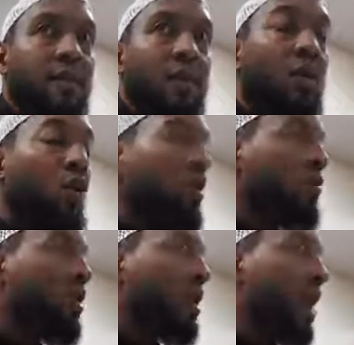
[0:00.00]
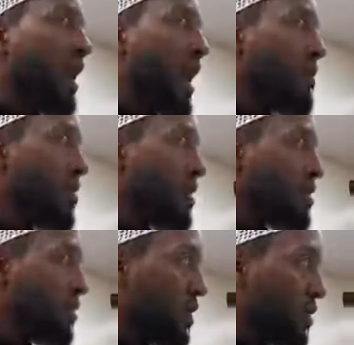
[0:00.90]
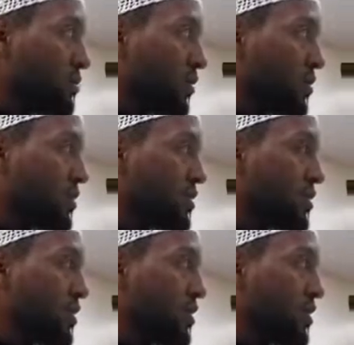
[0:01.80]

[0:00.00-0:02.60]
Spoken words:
They're going to overlook a lot based on the approach.